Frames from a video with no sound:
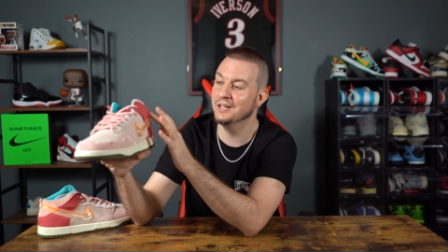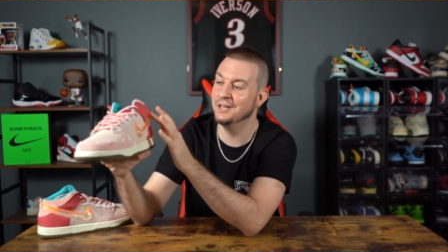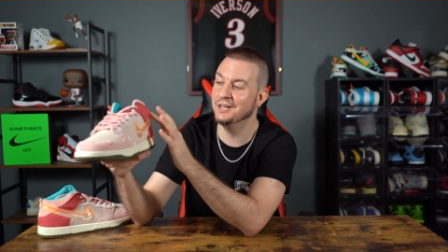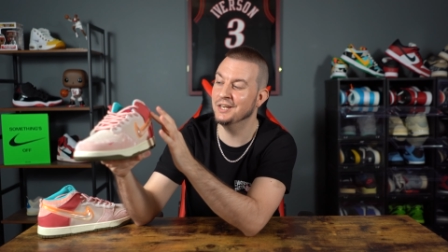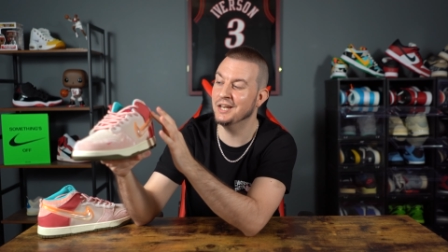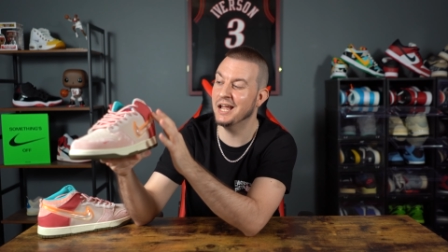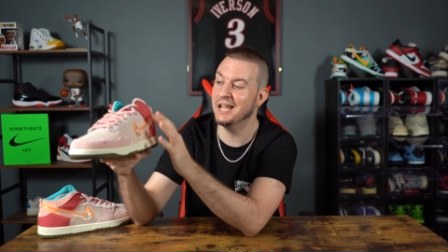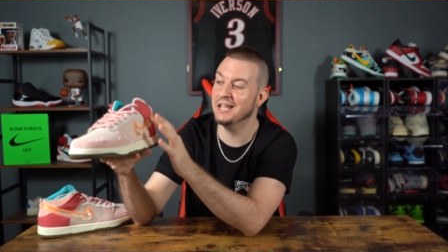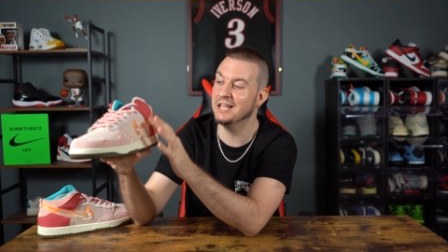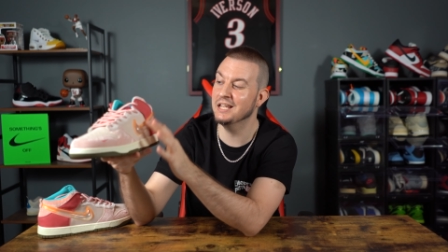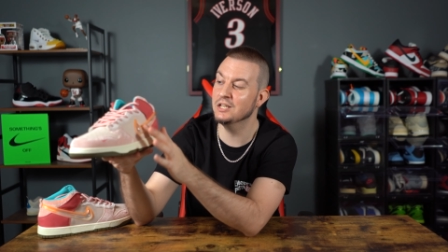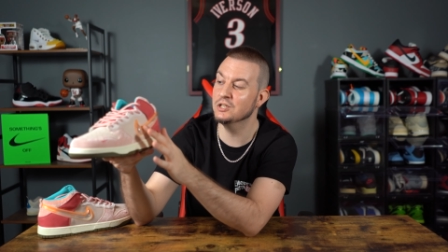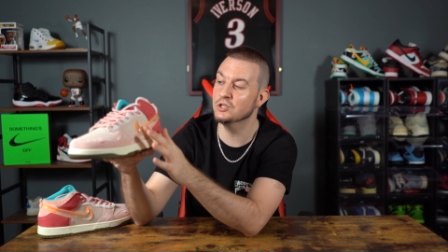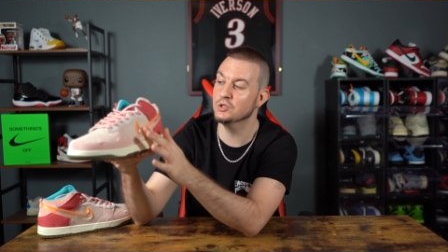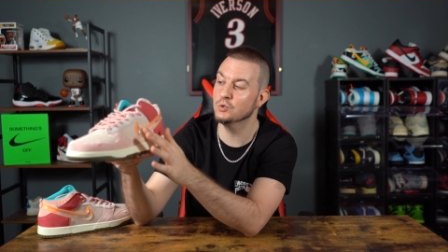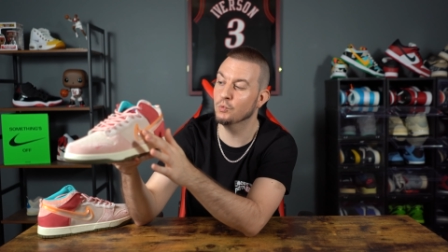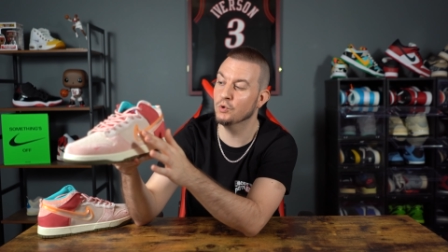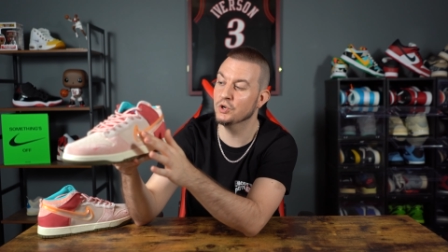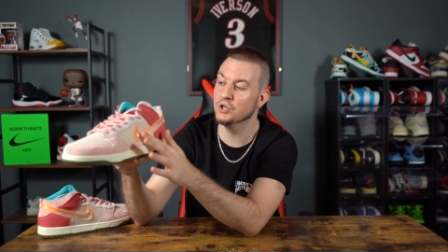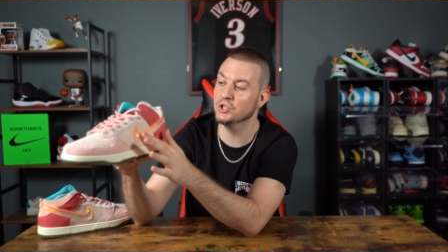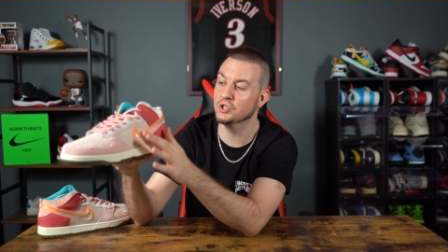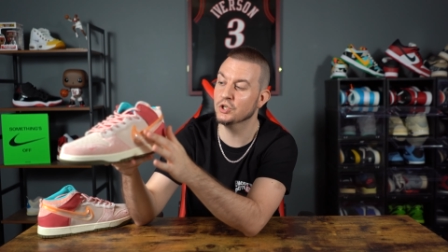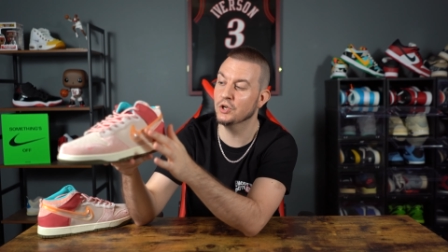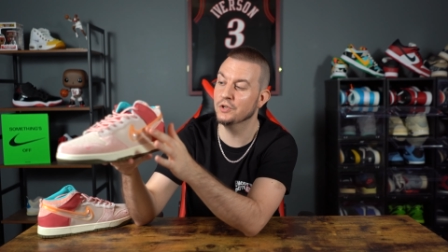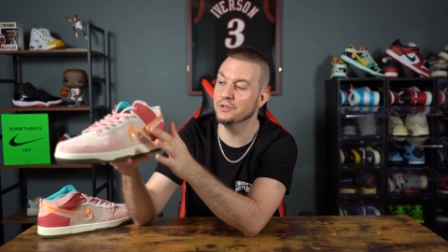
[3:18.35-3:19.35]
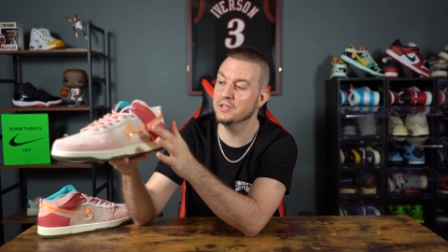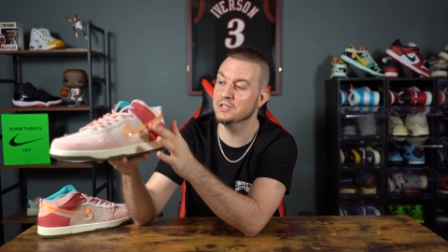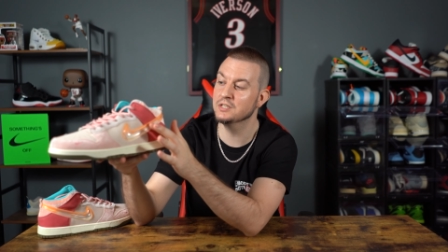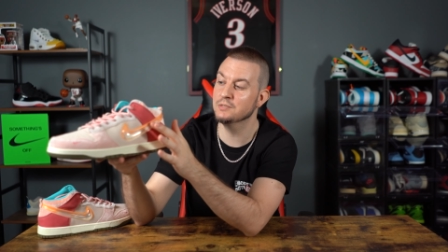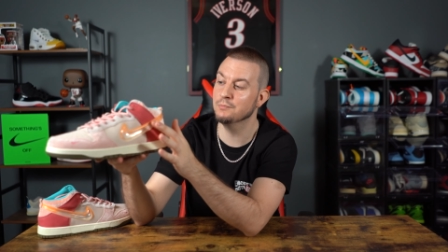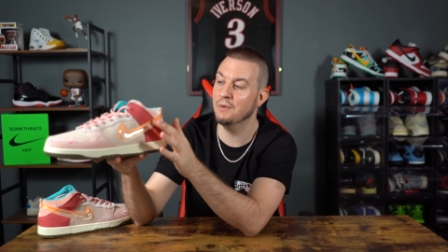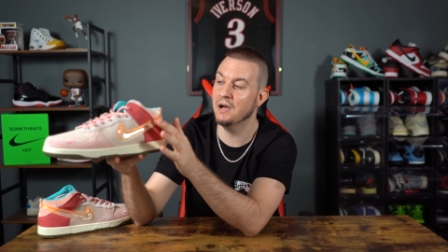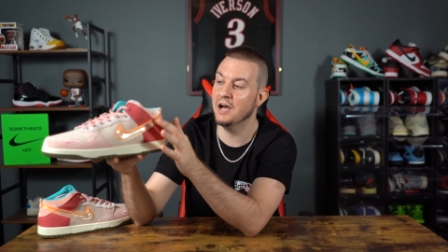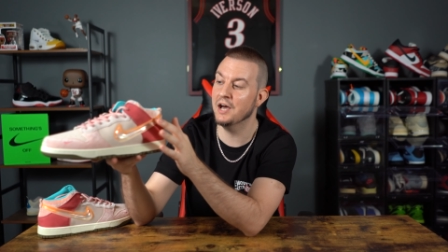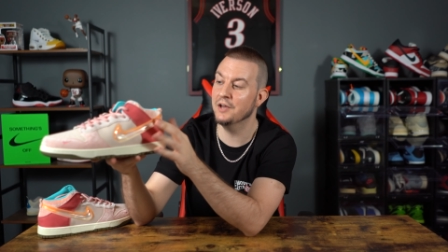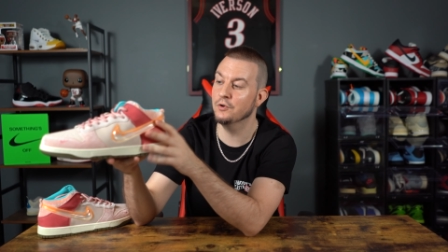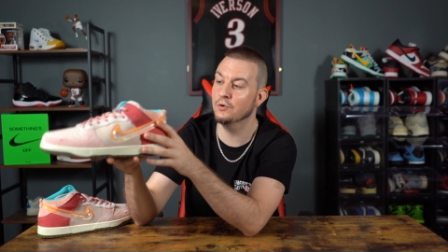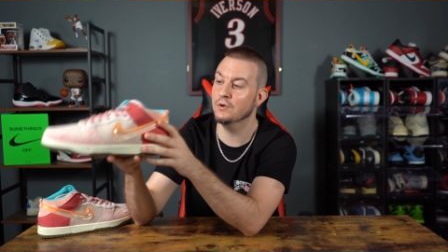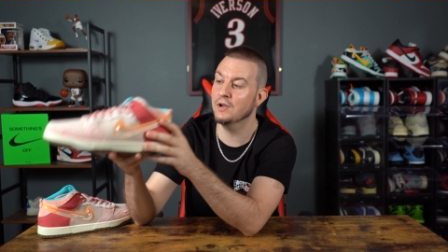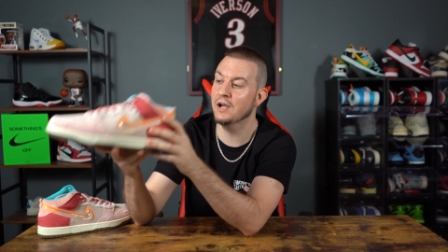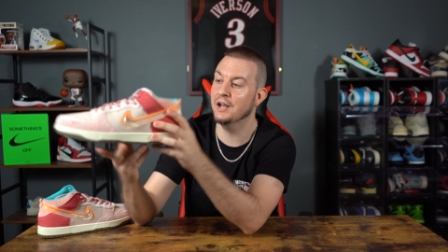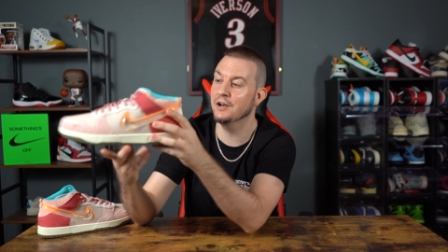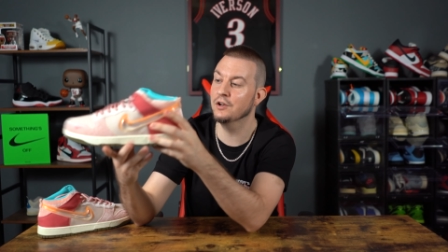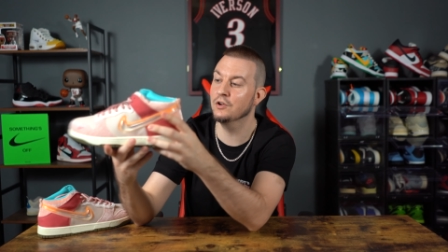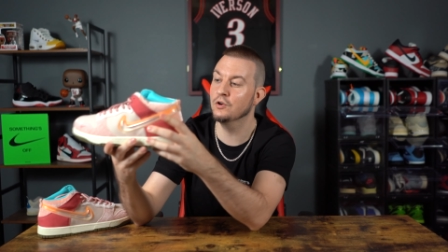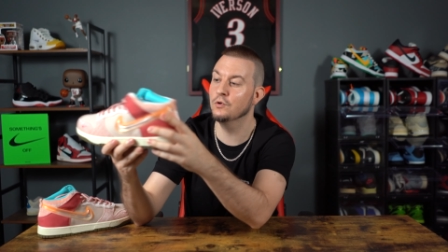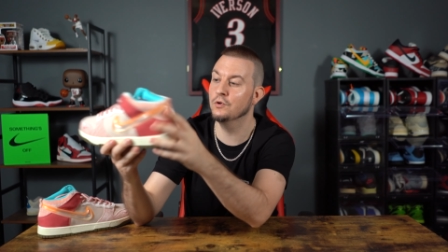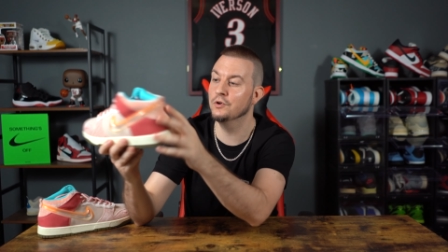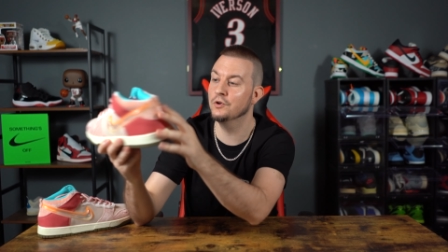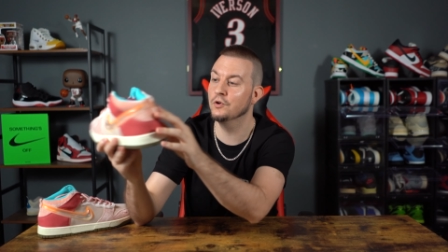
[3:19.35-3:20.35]
Nike swoosh on this model,
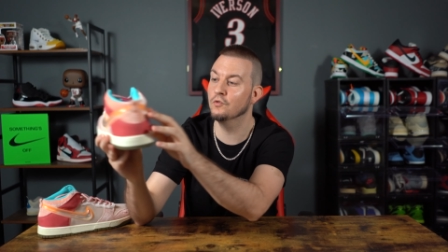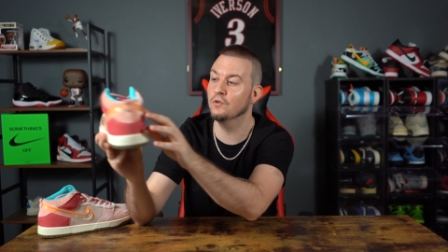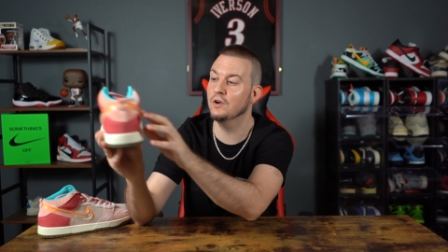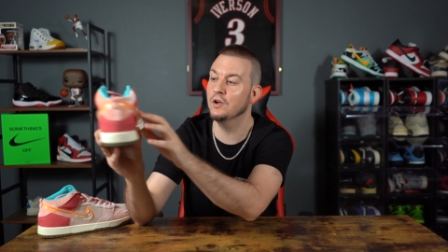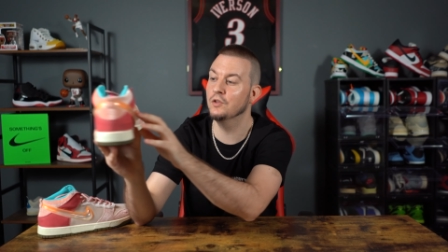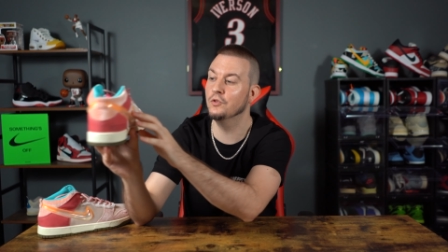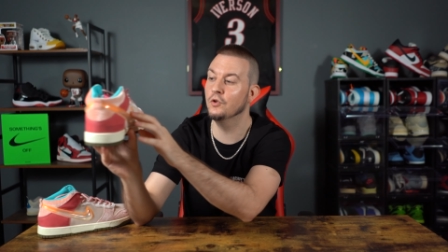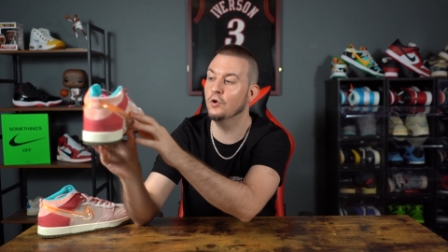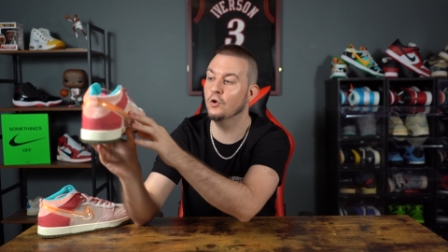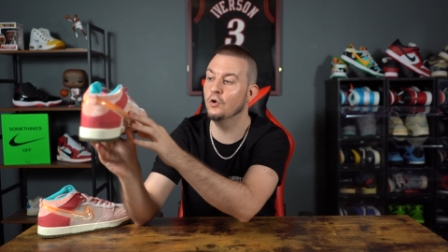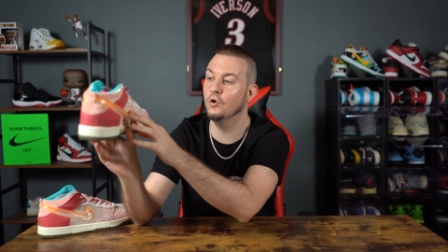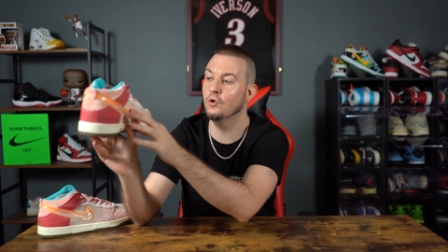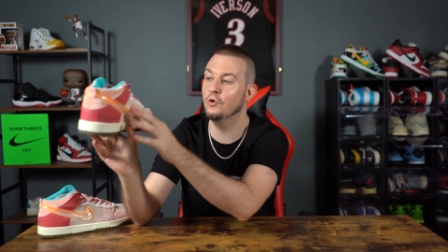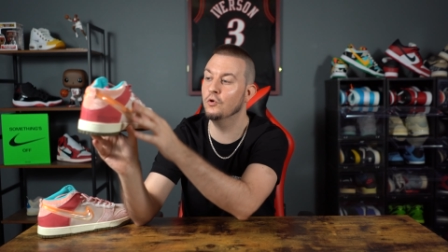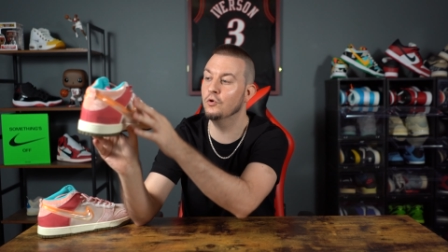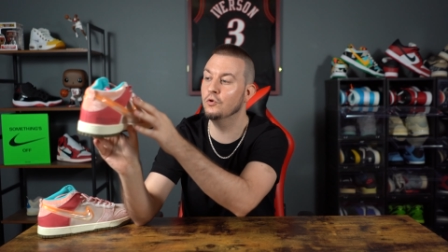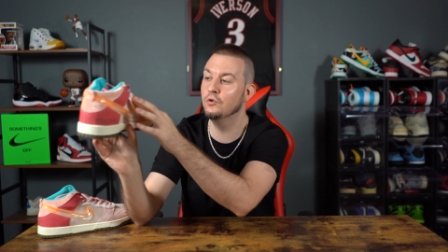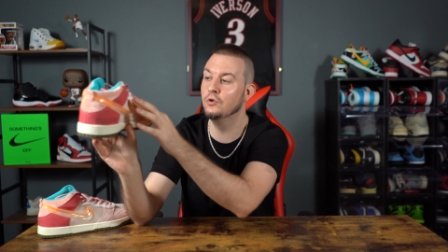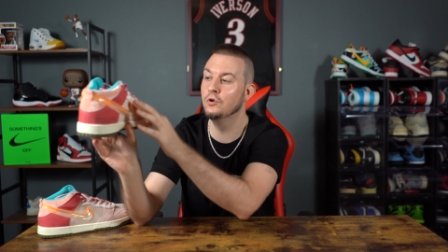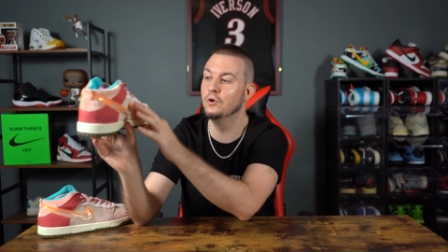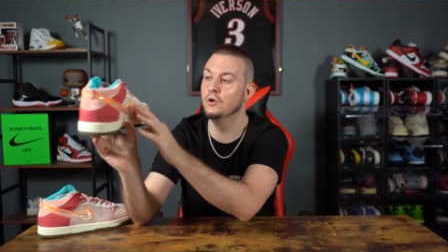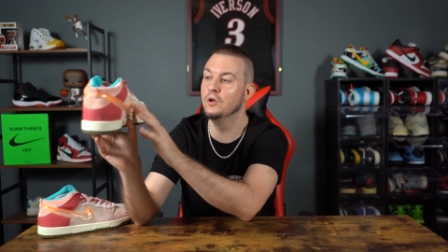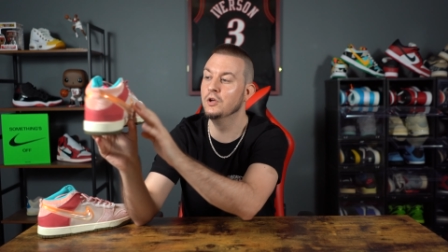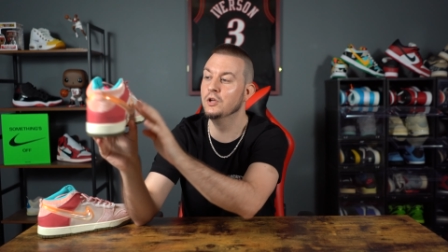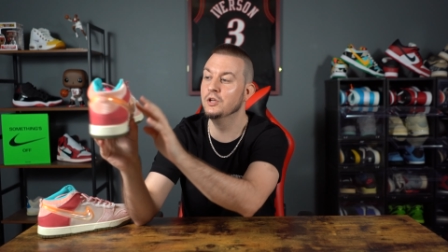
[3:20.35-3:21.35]
kind of going around the whole